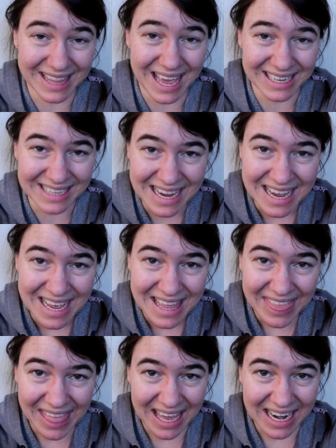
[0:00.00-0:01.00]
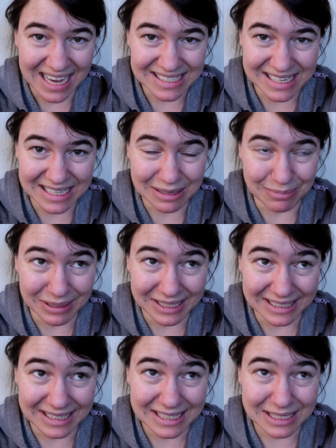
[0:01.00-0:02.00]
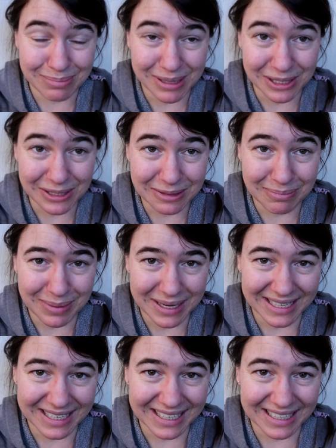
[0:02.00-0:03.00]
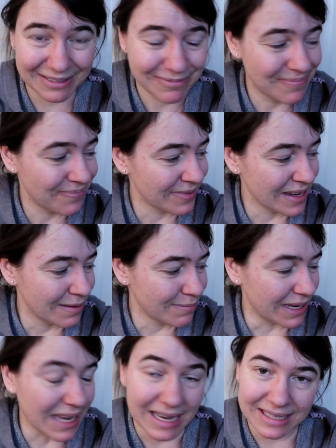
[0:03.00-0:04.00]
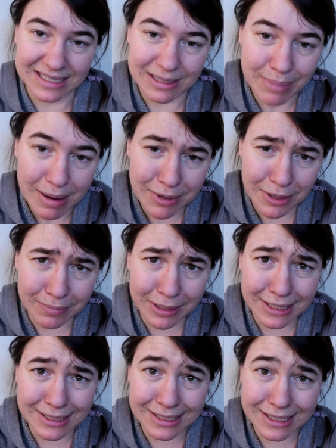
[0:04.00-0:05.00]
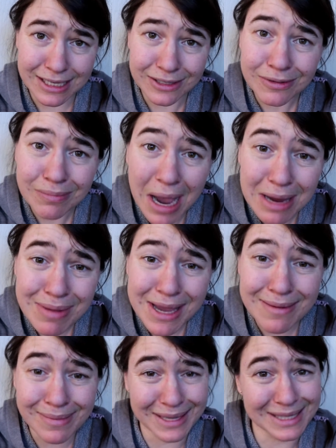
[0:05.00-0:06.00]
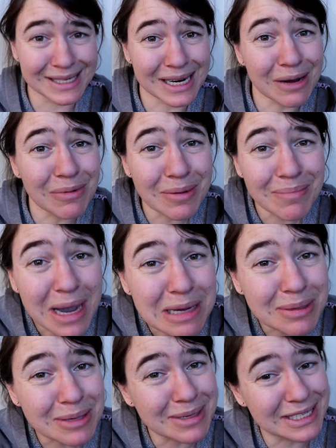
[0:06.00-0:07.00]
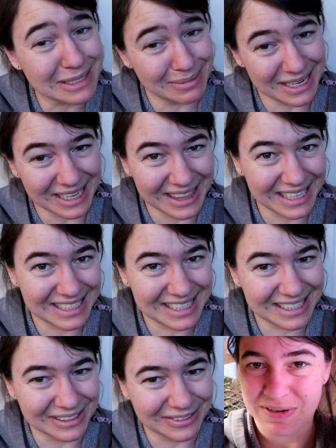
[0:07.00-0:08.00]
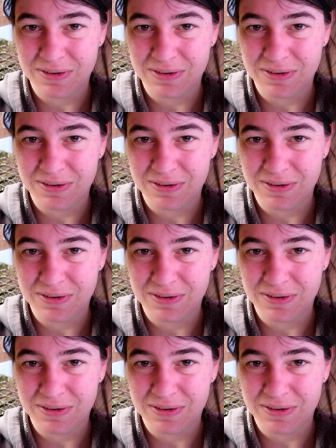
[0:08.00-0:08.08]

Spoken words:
That hasn't completely disappeared, but yeah, it's a bummer because these are my babies and I want my babies to be healthy too.